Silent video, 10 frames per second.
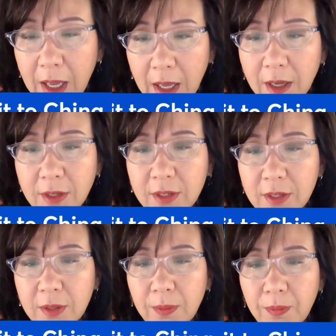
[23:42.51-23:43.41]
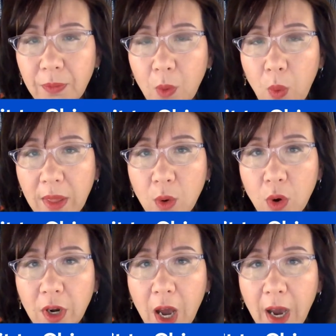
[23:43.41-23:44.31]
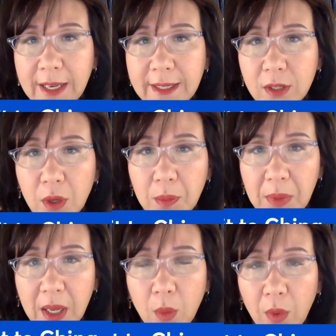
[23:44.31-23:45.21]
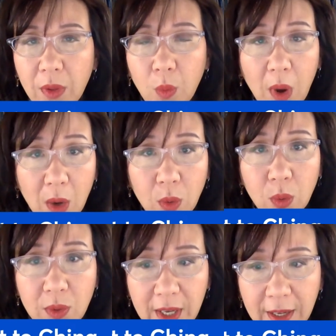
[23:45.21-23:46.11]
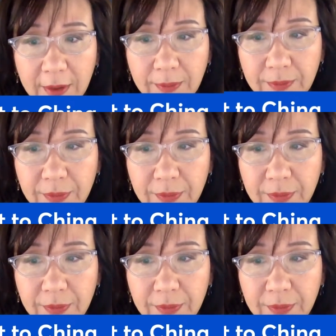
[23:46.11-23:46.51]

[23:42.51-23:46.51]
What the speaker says: is whether or not he's going to meet with Wang Huning.